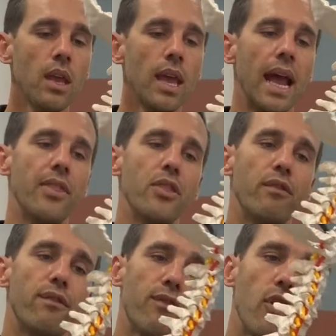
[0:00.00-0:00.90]
And then the
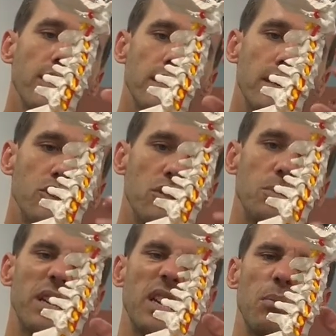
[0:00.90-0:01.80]
front tissues
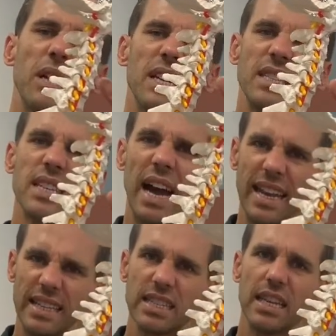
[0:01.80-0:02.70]
become
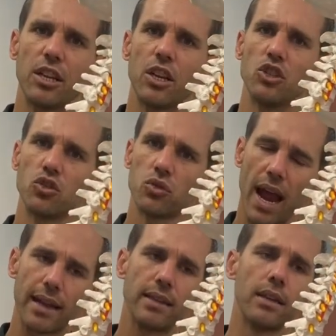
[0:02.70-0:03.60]
tight and
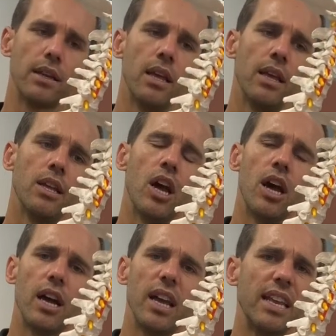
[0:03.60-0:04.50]
contracted,
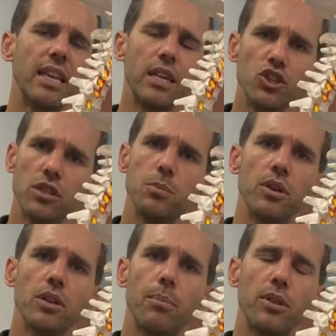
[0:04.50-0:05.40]
adhesions
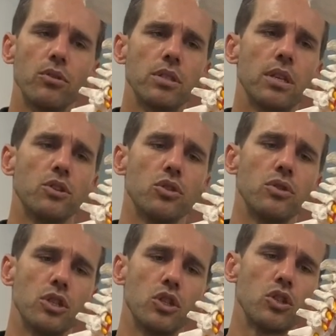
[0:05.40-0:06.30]
build up in those
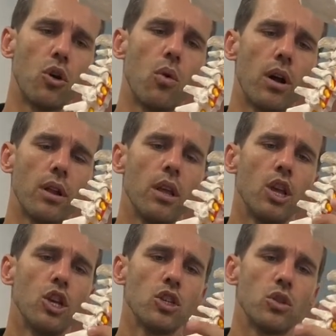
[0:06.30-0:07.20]
tissues and so on.
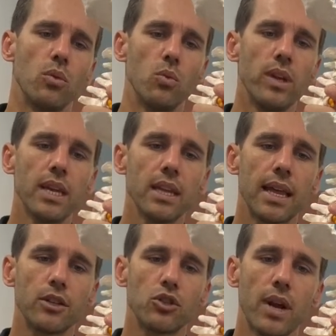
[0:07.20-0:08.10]
So when we get
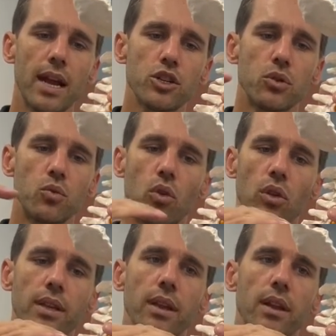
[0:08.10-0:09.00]
that traction roll
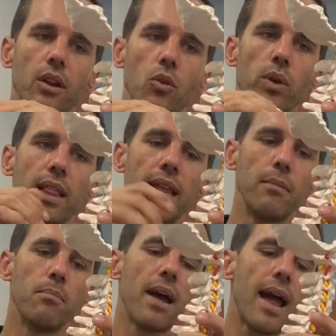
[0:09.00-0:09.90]
into here and we lay
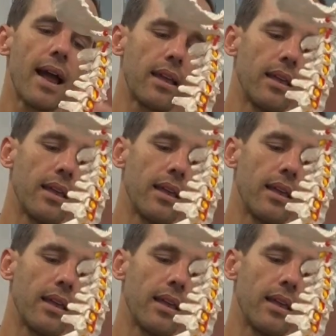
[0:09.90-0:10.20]
back